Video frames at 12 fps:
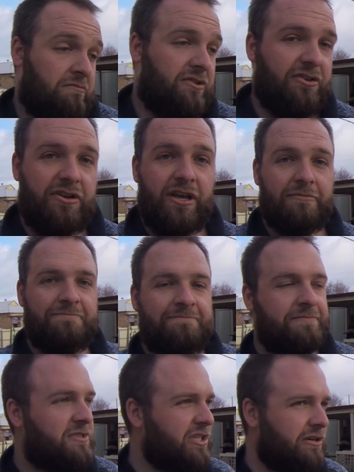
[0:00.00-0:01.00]
So yeah,
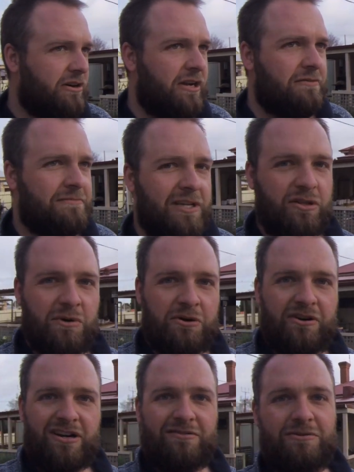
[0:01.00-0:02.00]
stick around, get the
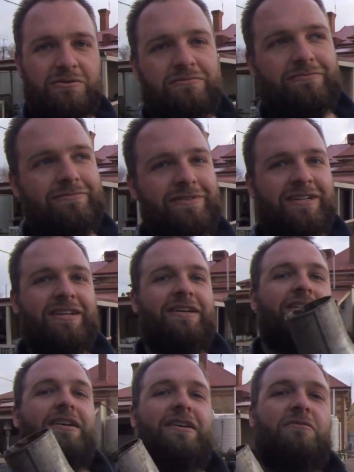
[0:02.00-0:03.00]
welder out and
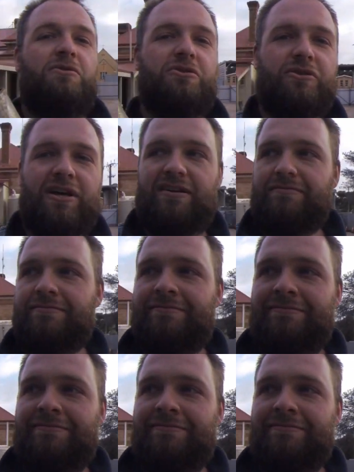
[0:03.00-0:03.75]
we'll do that.